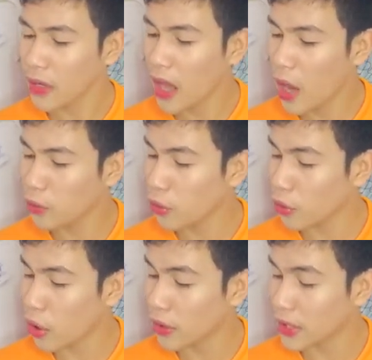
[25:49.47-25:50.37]
how do
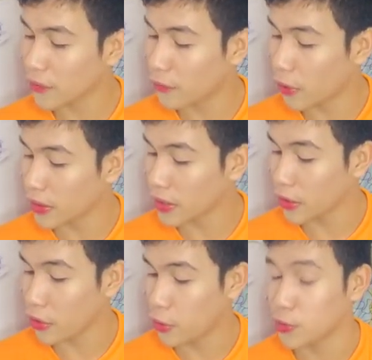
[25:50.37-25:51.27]
you call that font
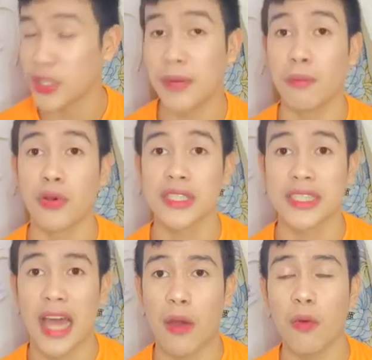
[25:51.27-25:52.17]
that you use in books
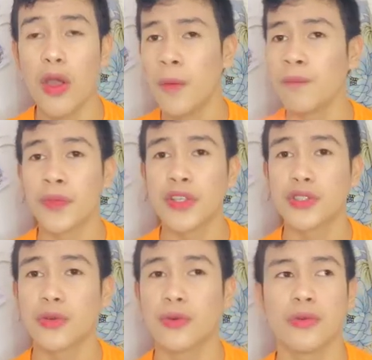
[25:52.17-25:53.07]
now?
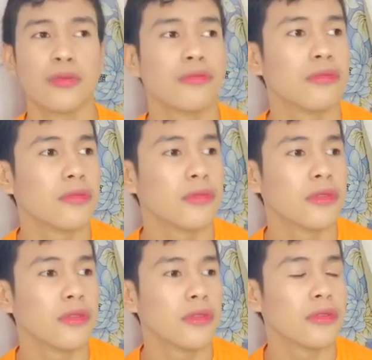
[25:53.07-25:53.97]
So,
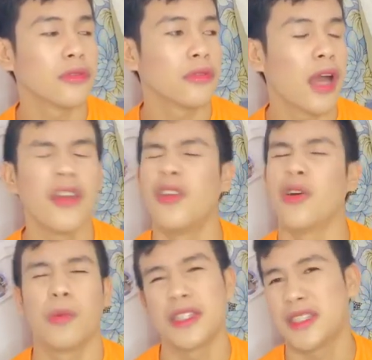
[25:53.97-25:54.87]
I don't
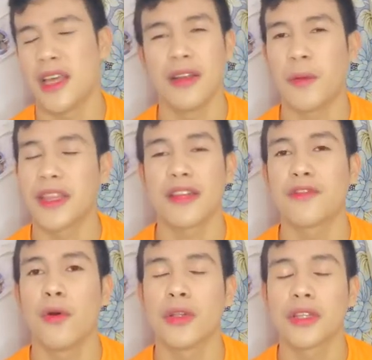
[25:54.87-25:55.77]
know what that
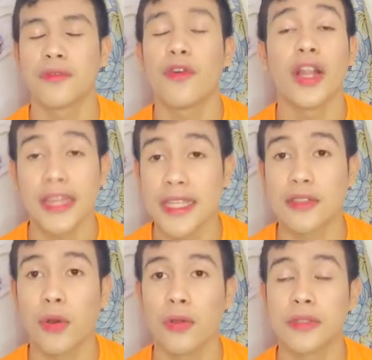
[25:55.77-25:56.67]
font is
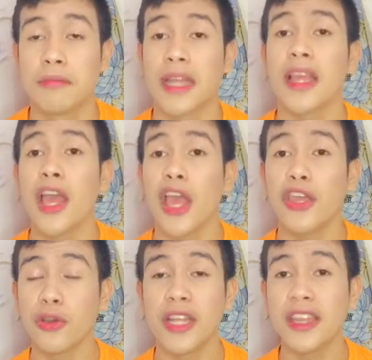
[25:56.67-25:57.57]
called. But,
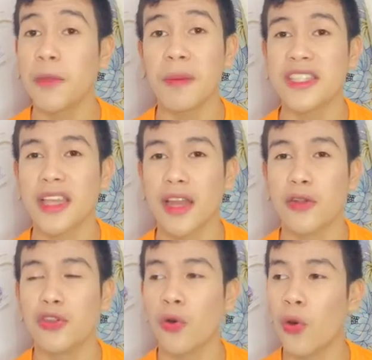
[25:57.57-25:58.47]
yun, hindi pa siya
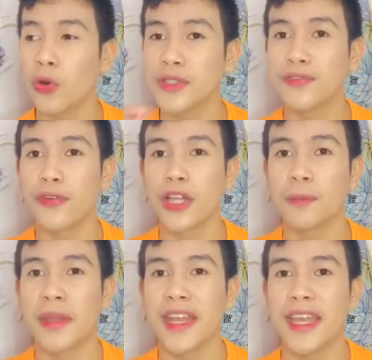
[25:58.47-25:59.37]
ganun. Yung old font
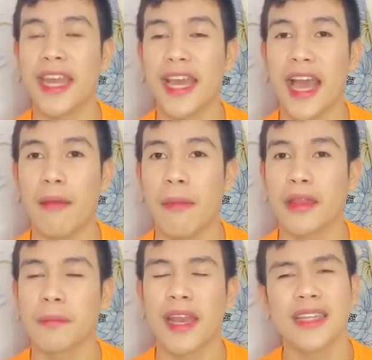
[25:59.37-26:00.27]
pa na
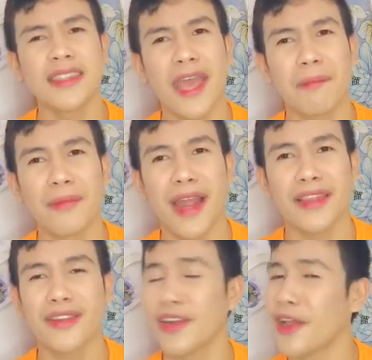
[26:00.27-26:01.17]
ginagamit. Parang
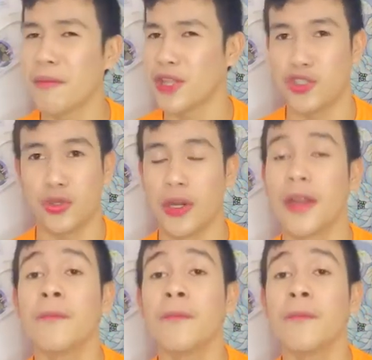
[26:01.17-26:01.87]
typewriter, I'm not sure.